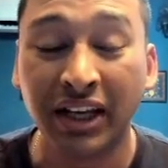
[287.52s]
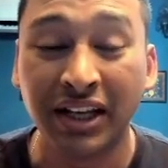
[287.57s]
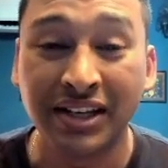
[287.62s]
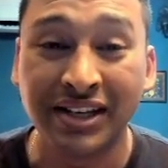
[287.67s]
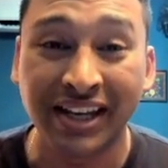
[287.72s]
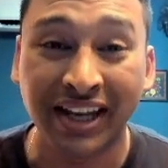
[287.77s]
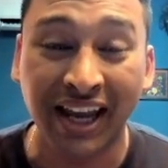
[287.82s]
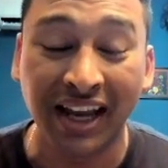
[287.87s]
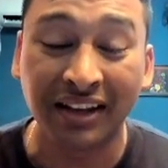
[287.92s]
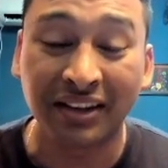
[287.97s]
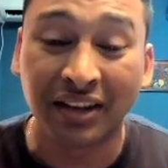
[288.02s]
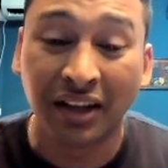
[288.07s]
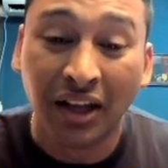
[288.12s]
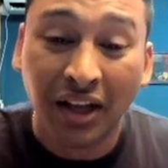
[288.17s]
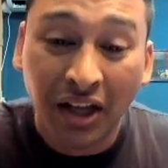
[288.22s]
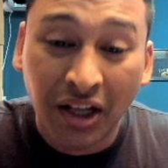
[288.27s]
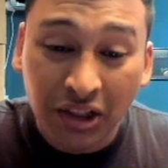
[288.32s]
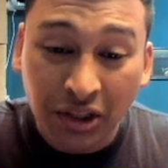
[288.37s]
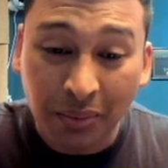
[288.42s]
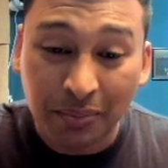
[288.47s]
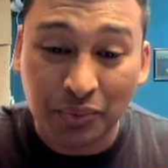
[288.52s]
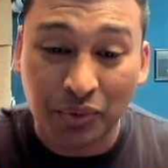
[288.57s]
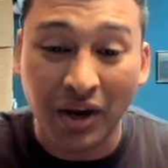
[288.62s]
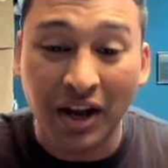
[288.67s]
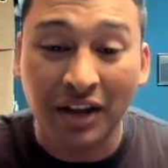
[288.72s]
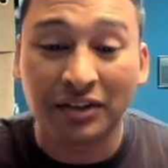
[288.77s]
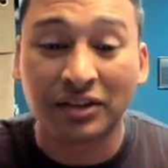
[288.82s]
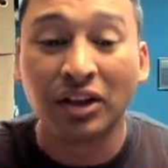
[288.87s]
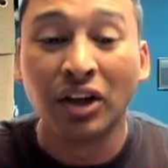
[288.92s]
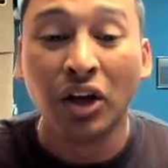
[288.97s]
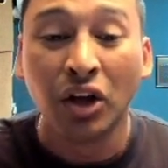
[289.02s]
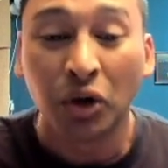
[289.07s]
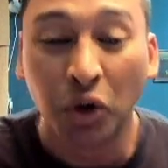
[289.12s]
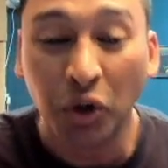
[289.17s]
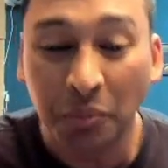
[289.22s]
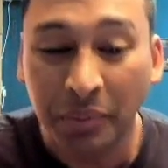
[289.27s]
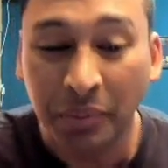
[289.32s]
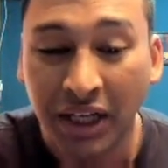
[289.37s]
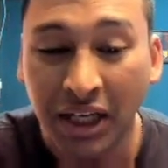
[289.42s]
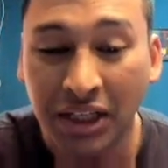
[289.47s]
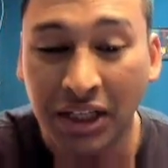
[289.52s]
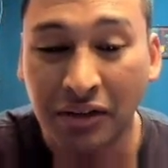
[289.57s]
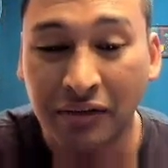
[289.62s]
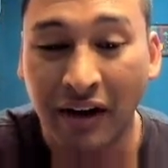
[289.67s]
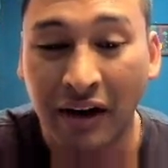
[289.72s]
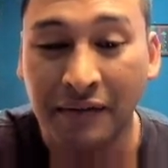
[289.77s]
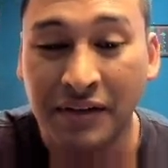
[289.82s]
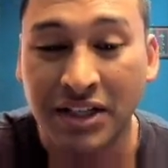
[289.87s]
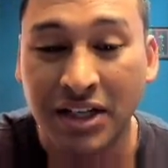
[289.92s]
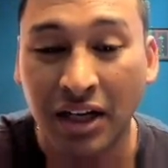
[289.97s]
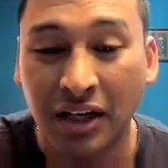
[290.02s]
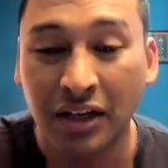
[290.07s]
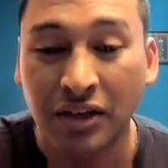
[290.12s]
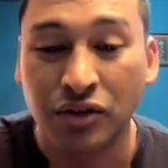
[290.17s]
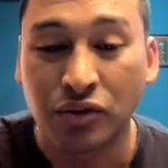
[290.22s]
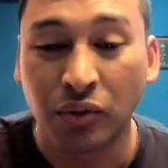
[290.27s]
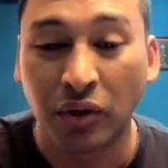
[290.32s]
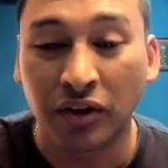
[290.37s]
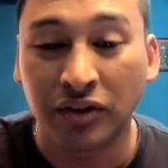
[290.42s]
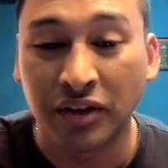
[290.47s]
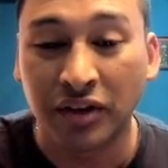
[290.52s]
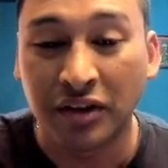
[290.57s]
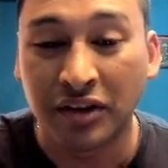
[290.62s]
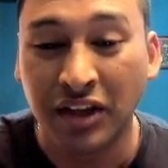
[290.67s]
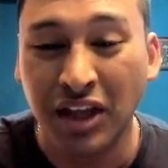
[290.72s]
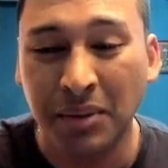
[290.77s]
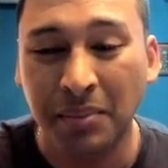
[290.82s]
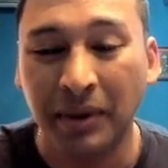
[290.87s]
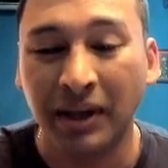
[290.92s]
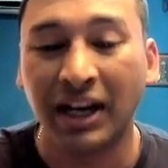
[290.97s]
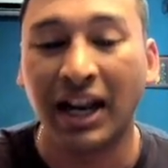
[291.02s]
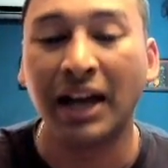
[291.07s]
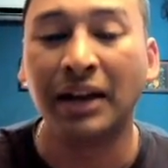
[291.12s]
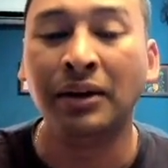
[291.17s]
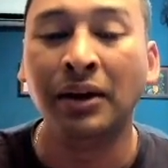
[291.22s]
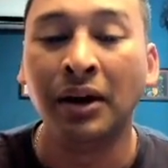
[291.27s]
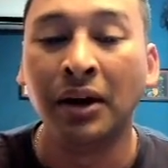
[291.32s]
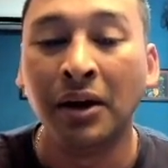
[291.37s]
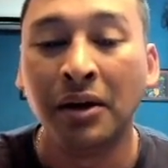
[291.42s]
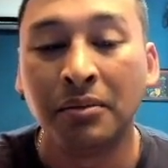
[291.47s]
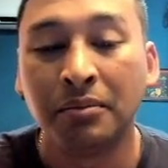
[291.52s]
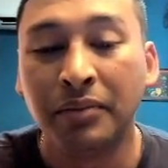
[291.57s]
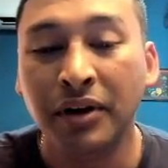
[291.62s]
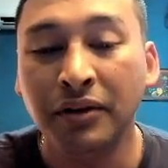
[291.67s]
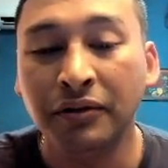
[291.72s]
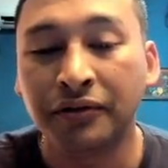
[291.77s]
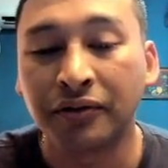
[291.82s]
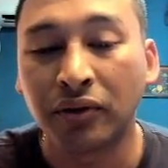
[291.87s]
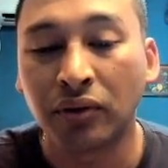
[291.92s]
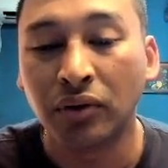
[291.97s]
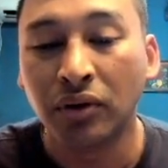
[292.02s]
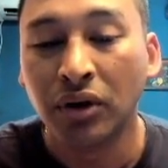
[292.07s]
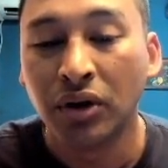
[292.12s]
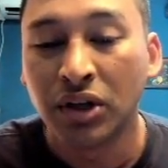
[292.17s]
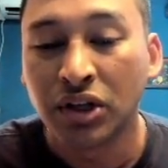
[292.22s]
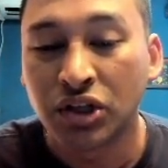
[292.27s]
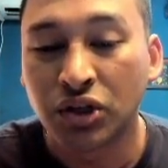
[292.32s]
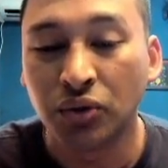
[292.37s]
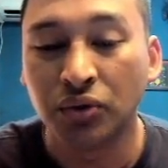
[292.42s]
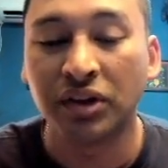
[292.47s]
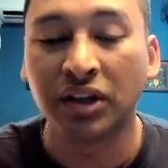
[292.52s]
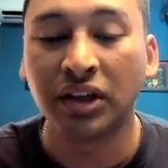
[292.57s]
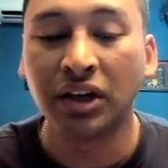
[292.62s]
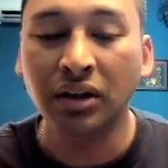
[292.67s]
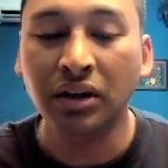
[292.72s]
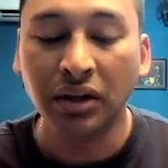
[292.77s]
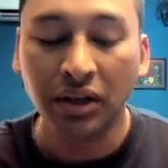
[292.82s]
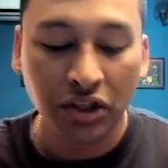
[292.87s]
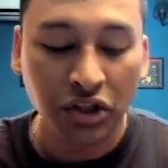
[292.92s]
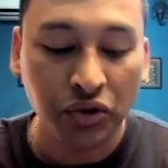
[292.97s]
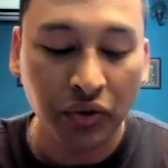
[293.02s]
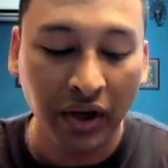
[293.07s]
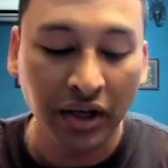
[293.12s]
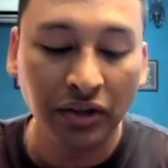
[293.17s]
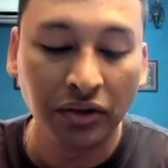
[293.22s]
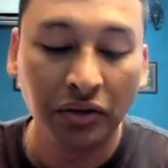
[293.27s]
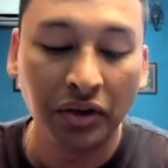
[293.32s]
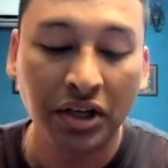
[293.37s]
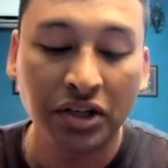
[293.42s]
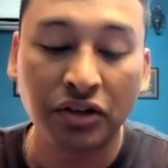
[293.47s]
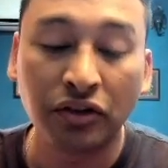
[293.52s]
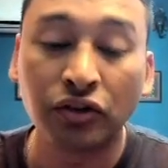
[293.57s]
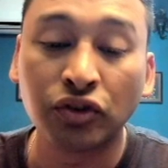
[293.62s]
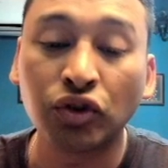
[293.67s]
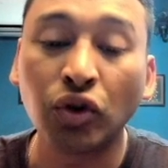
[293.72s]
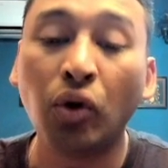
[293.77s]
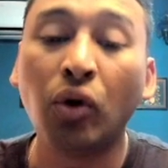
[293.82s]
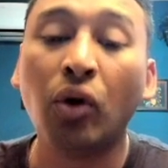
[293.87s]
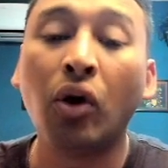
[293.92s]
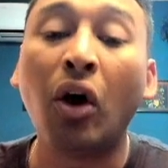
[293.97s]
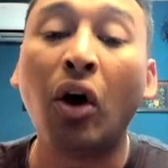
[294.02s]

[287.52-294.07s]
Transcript: indicates the price could be getting gravitated towards the C P I line before choosing a trend duration. So